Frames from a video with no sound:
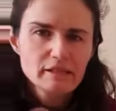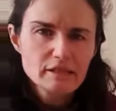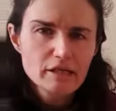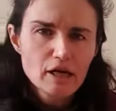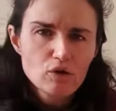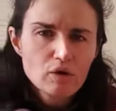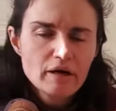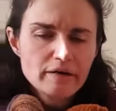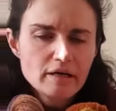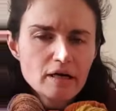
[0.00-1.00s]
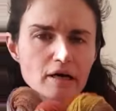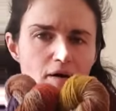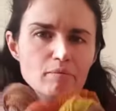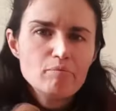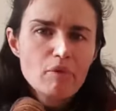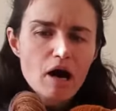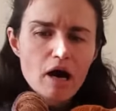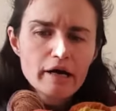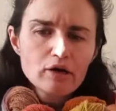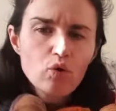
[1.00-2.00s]
So
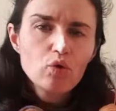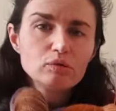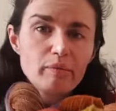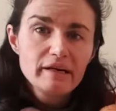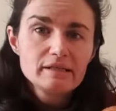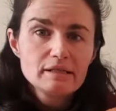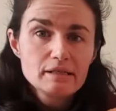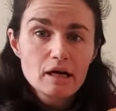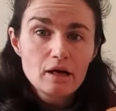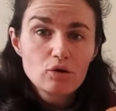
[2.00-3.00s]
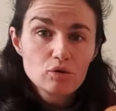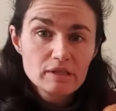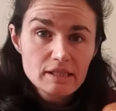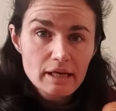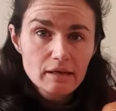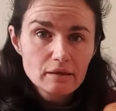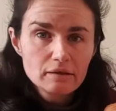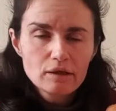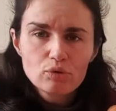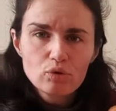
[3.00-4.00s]
my old bases are on sale.
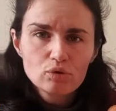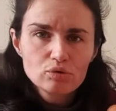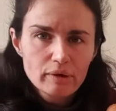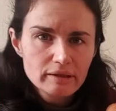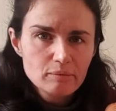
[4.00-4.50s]
They're all 20%.